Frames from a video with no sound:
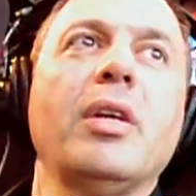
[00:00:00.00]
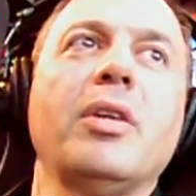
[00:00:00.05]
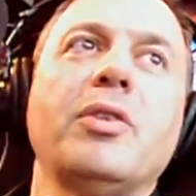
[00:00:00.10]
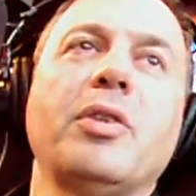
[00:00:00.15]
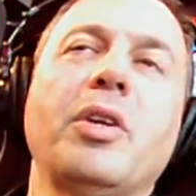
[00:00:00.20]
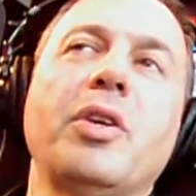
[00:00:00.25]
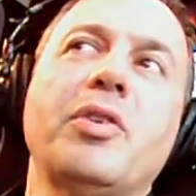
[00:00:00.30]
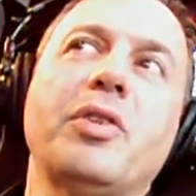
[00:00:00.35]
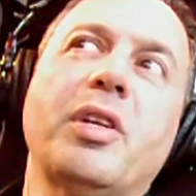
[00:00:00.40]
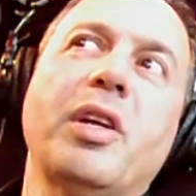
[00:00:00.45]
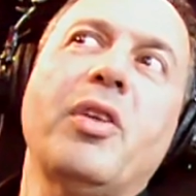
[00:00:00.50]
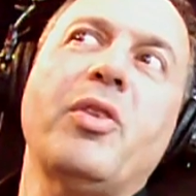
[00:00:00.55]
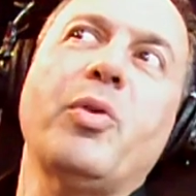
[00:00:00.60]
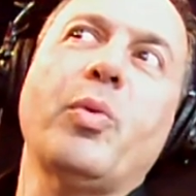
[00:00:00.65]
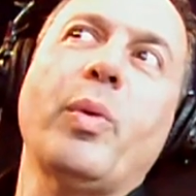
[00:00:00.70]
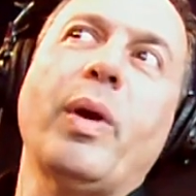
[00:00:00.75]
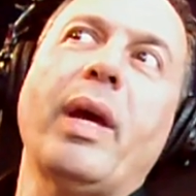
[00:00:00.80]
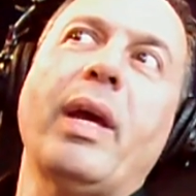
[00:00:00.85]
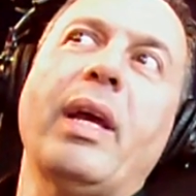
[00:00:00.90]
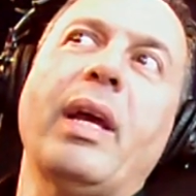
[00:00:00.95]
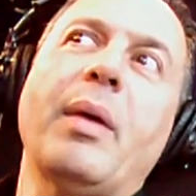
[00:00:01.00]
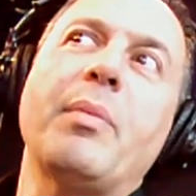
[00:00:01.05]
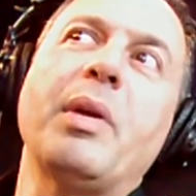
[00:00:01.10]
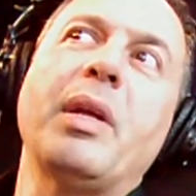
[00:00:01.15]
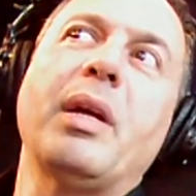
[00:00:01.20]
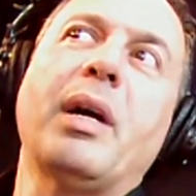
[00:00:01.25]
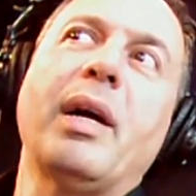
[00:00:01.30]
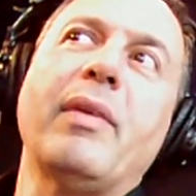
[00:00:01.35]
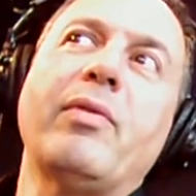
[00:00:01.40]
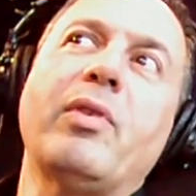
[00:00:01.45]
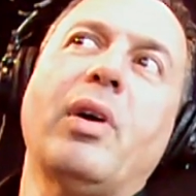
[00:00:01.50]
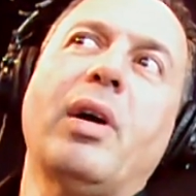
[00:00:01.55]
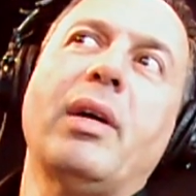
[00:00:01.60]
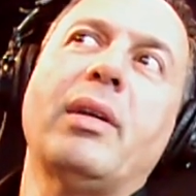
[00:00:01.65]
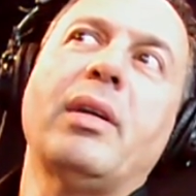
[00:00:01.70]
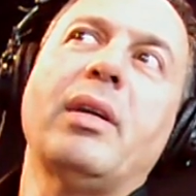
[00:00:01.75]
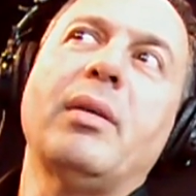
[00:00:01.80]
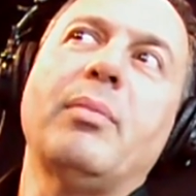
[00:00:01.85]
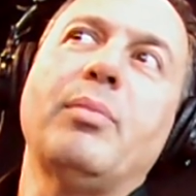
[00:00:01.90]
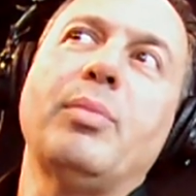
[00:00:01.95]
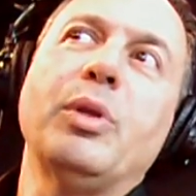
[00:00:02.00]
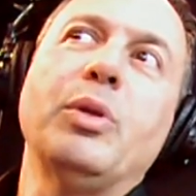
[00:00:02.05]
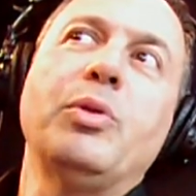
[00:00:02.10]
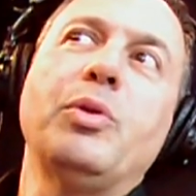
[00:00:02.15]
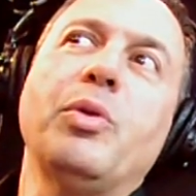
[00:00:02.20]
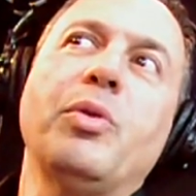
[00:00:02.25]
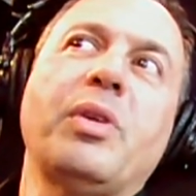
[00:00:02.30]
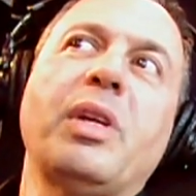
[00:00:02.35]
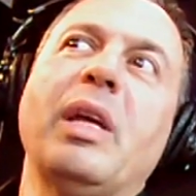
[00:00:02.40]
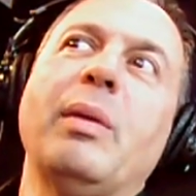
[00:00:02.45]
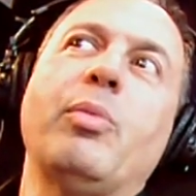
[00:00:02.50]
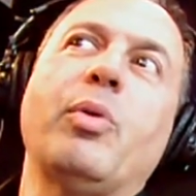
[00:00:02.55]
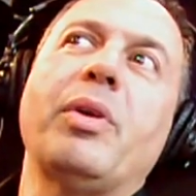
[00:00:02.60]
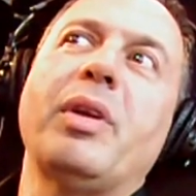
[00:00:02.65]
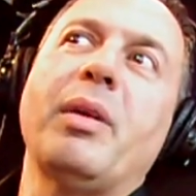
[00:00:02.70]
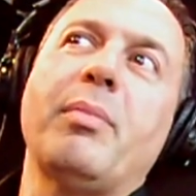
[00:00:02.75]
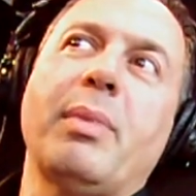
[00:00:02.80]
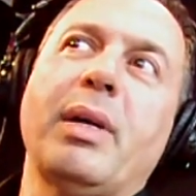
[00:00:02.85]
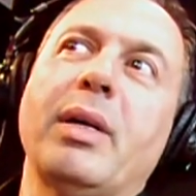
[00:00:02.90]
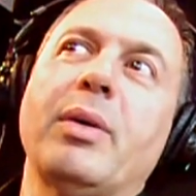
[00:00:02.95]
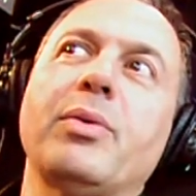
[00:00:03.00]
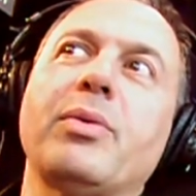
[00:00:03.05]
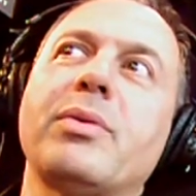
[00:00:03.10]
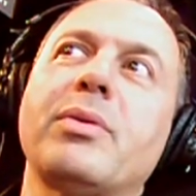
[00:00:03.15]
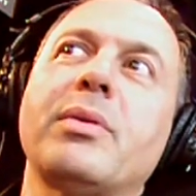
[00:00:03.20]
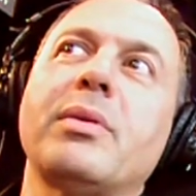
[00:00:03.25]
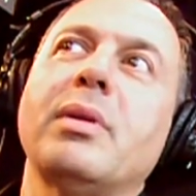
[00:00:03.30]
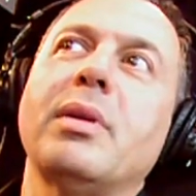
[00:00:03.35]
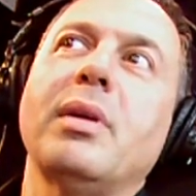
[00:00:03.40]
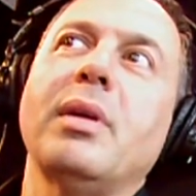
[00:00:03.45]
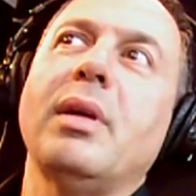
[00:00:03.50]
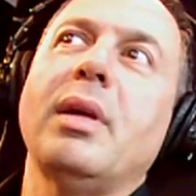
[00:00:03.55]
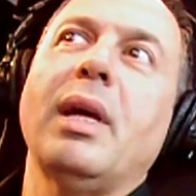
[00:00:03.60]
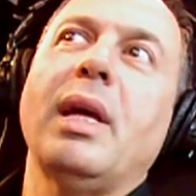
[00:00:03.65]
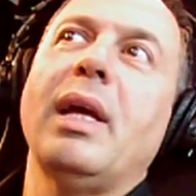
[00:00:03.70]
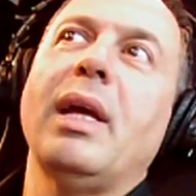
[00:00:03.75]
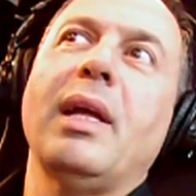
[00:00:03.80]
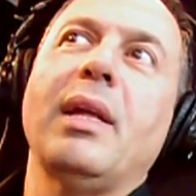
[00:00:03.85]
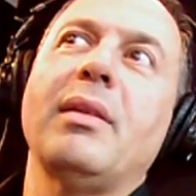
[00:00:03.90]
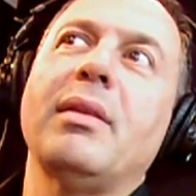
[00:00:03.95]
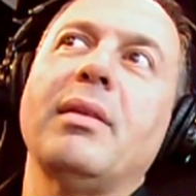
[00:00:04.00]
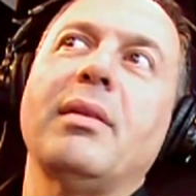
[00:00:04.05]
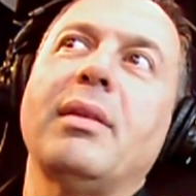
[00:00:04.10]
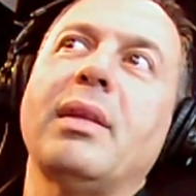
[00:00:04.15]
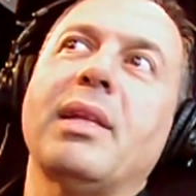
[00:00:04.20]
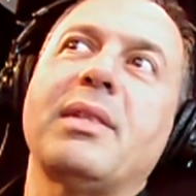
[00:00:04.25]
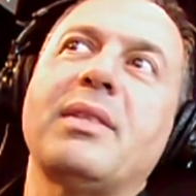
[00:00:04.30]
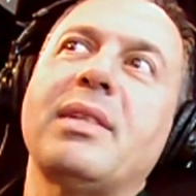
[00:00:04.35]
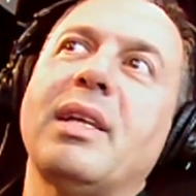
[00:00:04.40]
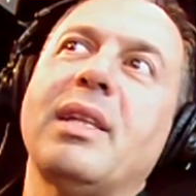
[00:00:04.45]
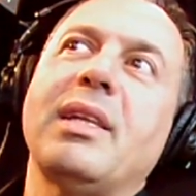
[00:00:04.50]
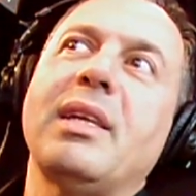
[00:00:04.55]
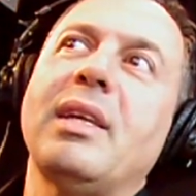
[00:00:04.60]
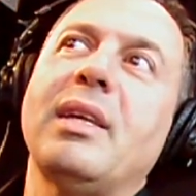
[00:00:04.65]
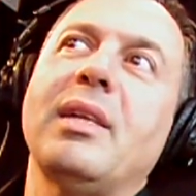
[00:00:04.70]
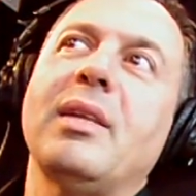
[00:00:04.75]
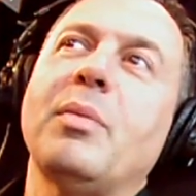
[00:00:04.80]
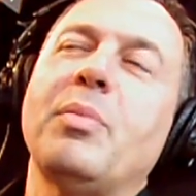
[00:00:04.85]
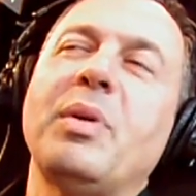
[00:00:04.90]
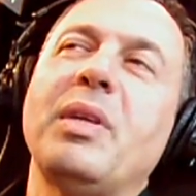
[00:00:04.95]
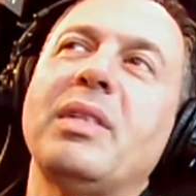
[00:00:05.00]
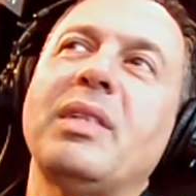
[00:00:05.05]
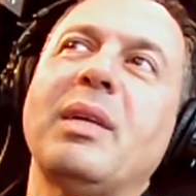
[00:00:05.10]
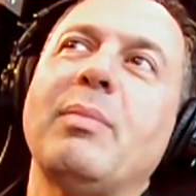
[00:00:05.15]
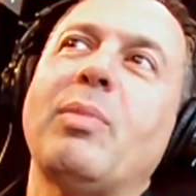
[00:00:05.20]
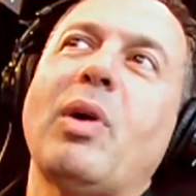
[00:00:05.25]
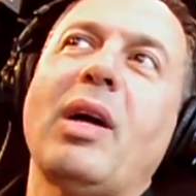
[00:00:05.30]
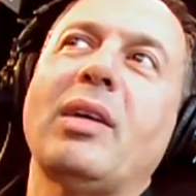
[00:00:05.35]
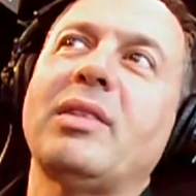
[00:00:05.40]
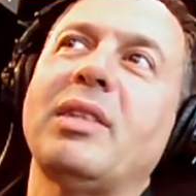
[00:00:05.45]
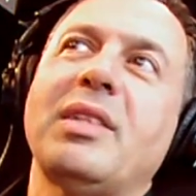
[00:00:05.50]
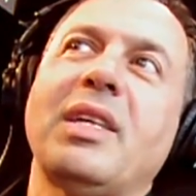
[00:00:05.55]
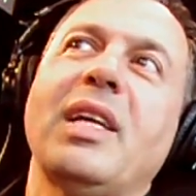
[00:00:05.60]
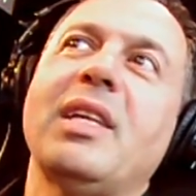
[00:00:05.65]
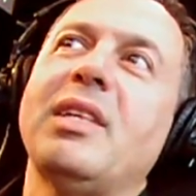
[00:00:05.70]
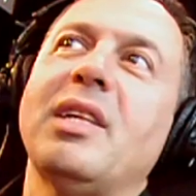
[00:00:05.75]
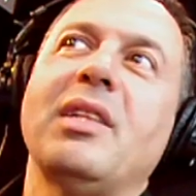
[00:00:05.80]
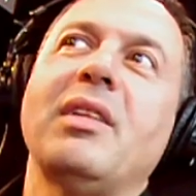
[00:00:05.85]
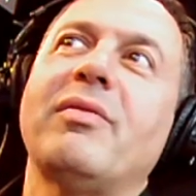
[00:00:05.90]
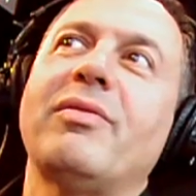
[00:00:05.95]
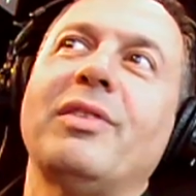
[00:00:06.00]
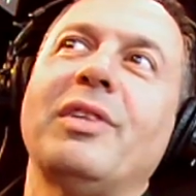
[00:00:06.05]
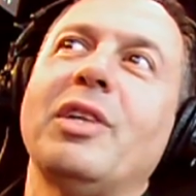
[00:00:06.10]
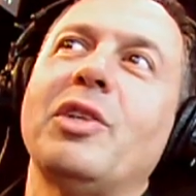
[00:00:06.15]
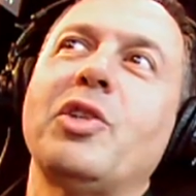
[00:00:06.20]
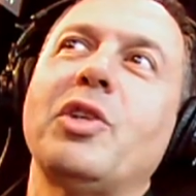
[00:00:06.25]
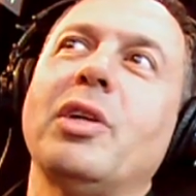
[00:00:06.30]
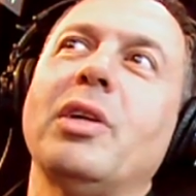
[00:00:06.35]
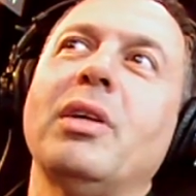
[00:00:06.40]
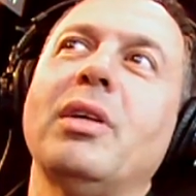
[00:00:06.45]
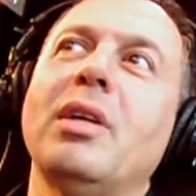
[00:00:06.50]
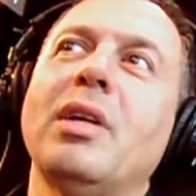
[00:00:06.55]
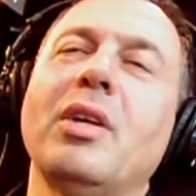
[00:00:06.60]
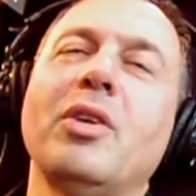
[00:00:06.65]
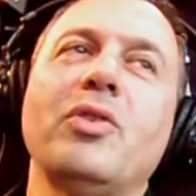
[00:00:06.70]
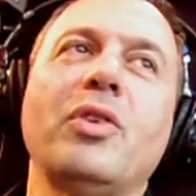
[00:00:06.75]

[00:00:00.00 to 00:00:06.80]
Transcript: So here's another way. I mean, I've got a Bluetooth keyboard and mouse, and let's say the PC box is hidden in the furniture.